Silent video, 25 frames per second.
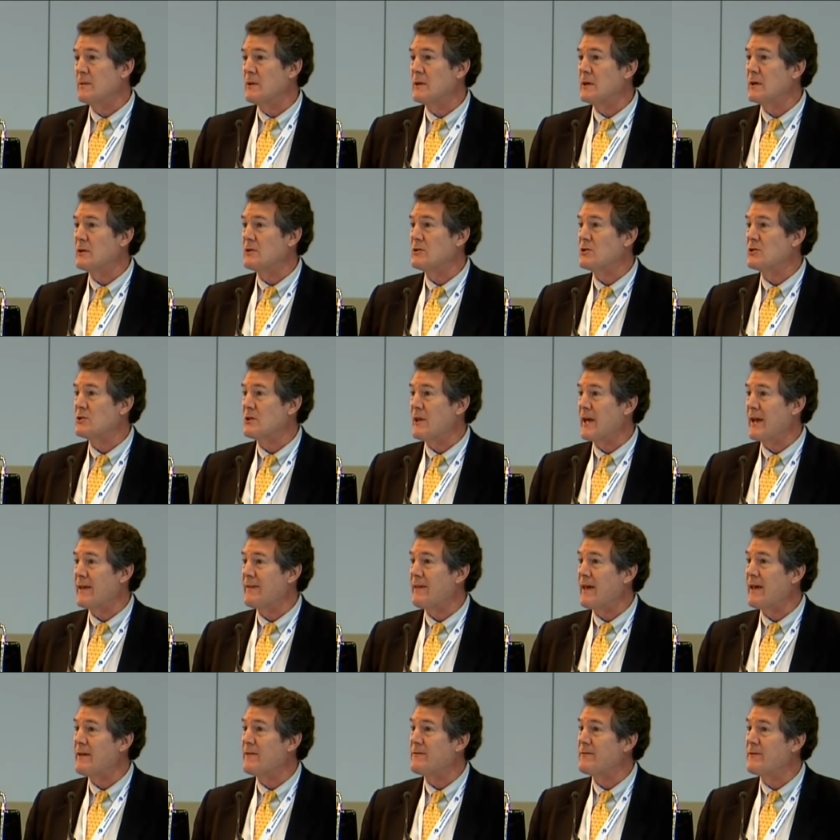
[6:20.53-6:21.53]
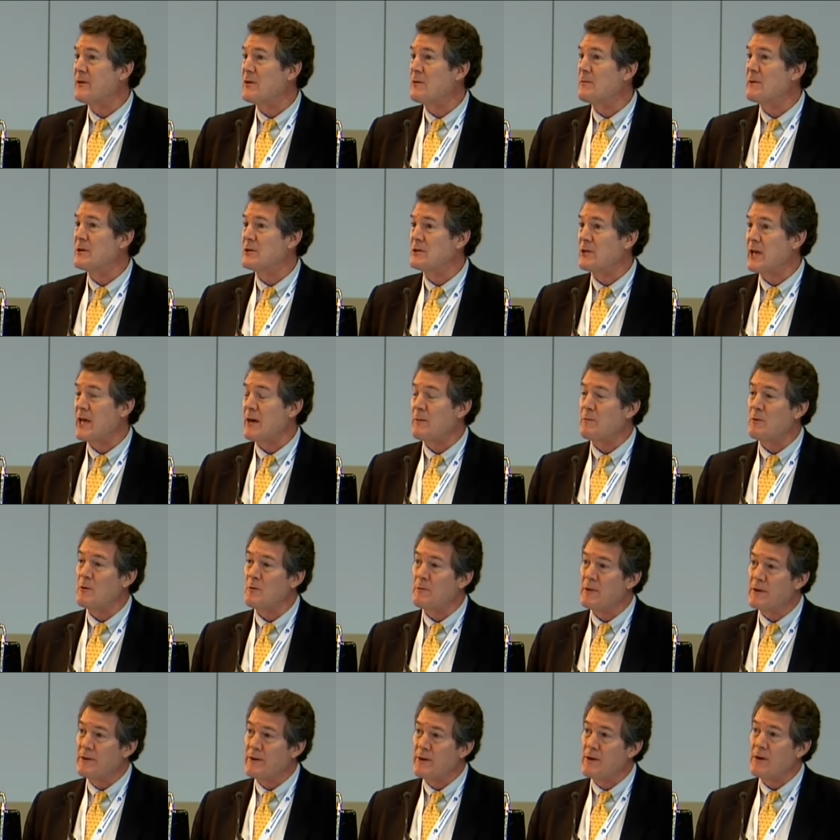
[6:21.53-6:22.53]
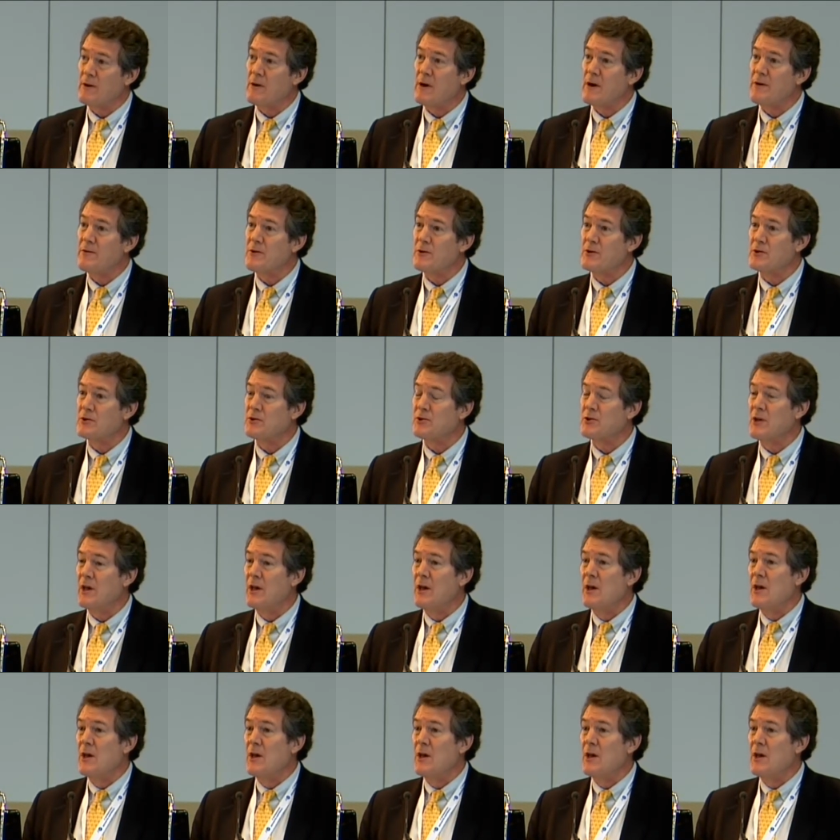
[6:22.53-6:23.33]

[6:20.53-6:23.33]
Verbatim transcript: uh, just like that film example, but there are others,